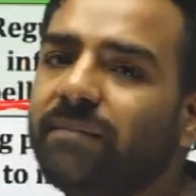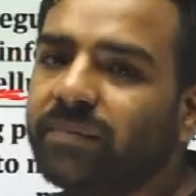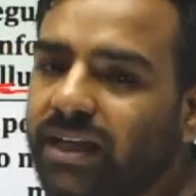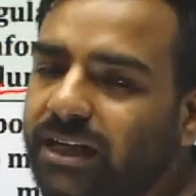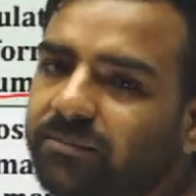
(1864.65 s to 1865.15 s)

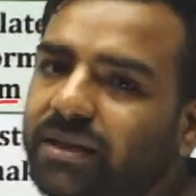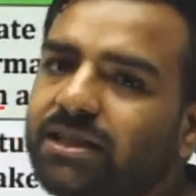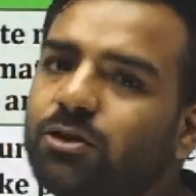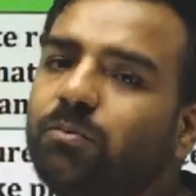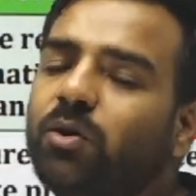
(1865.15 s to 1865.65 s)
that means
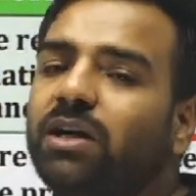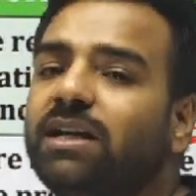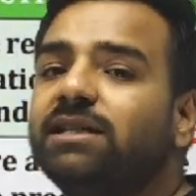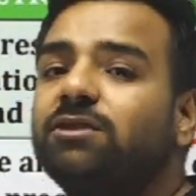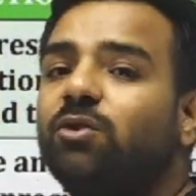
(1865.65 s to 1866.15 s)
your
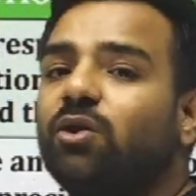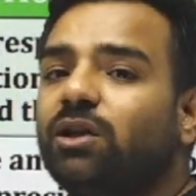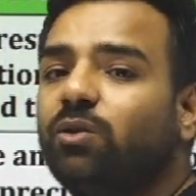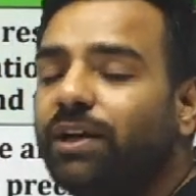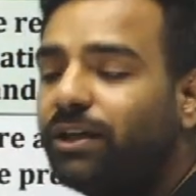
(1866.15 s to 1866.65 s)
body is
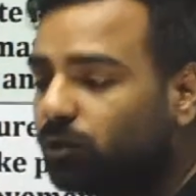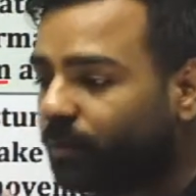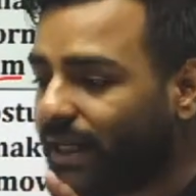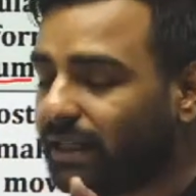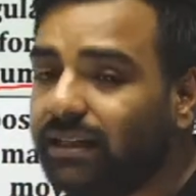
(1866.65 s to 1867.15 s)
not going to
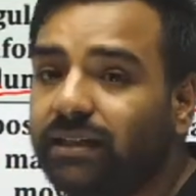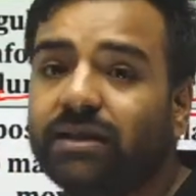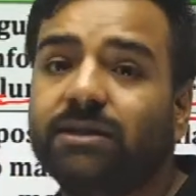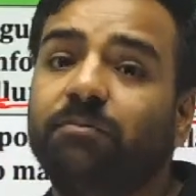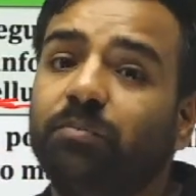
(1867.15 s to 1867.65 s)
maintain
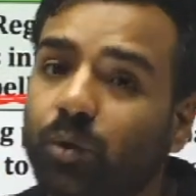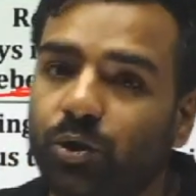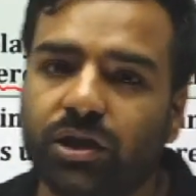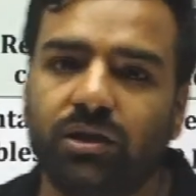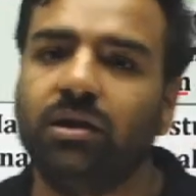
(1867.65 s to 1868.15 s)
its
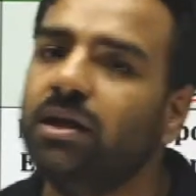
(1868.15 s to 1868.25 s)
posture.